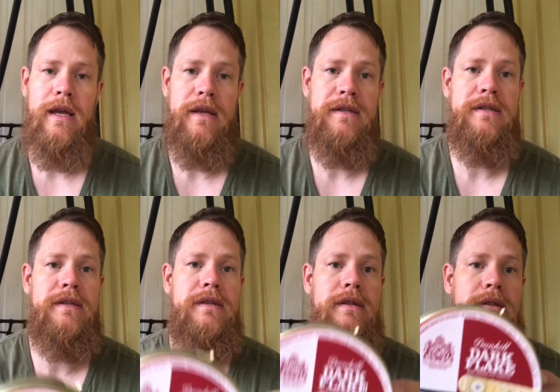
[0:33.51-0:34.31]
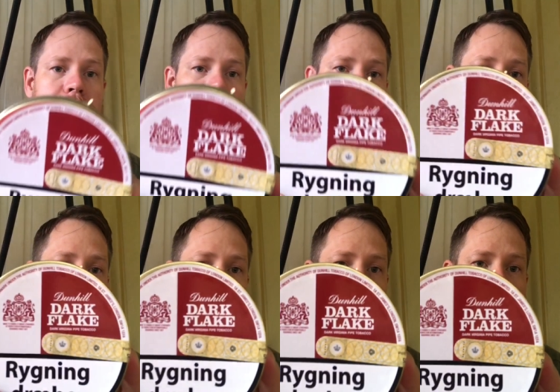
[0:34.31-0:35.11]
is
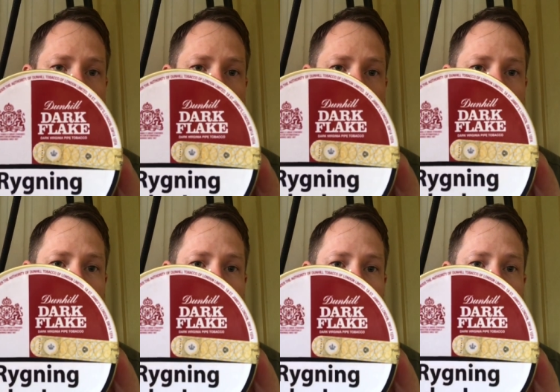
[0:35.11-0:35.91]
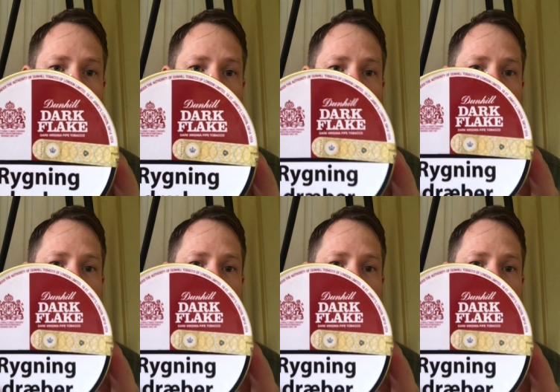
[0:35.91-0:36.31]
Dunhill Dark Flake.